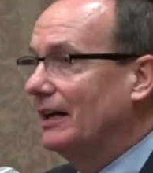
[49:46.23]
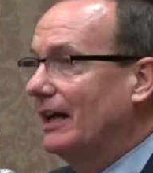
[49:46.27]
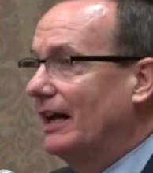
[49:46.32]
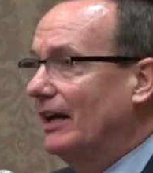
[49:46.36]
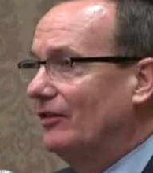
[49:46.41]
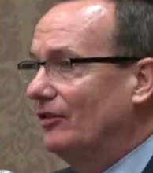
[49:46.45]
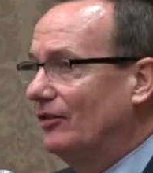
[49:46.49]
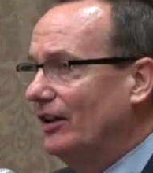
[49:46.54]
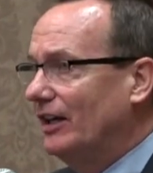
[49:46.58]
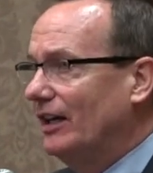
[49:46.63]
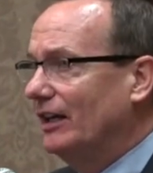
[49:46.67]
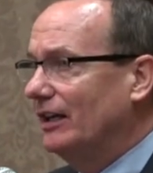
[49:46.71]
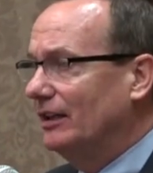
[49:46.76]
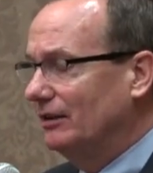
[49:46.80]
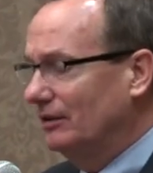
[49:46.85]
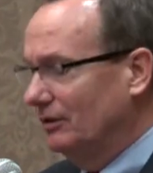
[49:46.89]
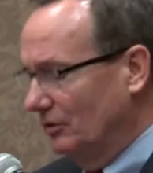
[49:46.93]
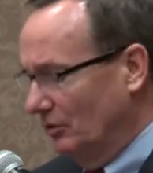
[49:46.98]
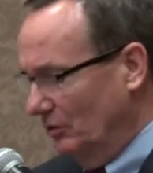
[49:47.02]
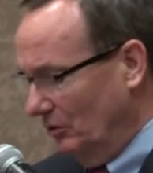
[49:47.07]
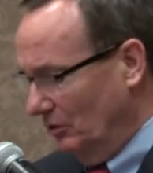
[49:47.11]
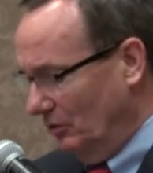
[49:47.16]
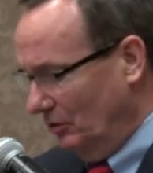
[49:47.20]
And then,
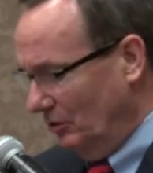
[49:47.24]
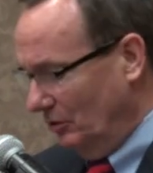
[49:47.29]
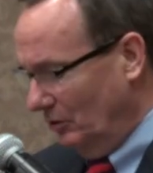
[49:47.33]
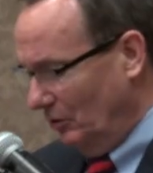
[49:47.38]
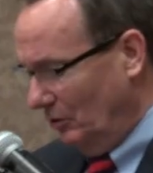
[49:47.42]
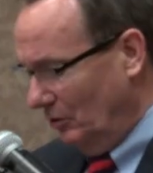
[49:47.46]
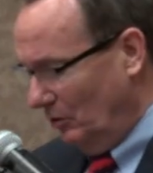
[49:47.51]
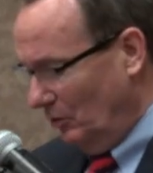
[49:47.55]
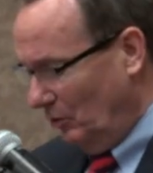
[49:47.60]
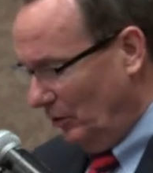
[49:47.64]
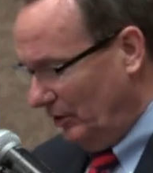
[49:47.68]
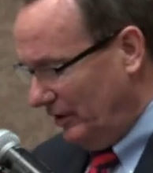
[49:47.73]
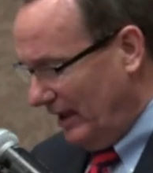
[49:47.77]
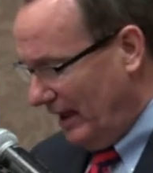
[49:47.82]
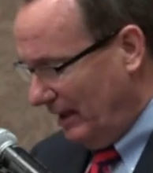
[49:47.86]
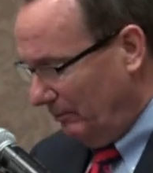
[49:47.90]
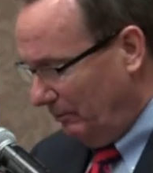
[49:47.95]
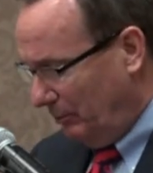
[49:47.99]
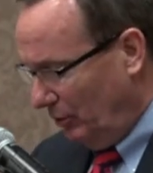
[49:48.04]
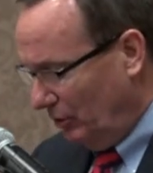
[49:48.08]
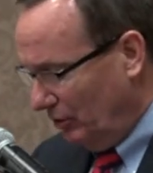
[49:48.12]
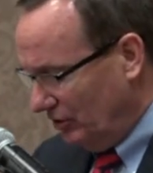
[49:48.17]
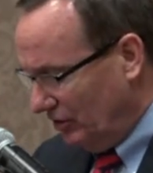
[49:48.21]
when
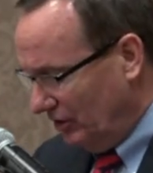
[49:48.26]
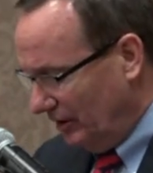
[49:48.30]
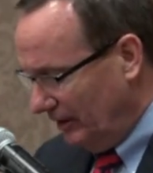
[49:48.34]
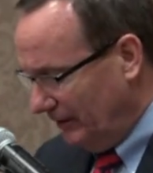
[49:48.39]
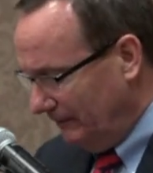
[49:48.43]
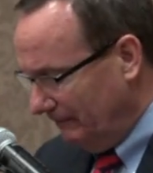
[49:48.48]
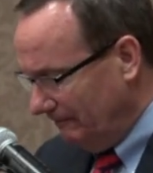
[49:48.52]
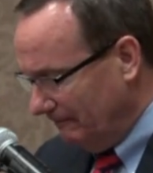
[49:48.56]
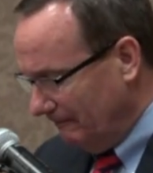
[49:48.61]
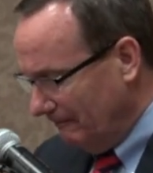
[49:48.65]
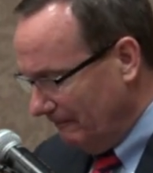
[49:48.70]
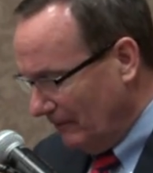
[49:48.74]
that person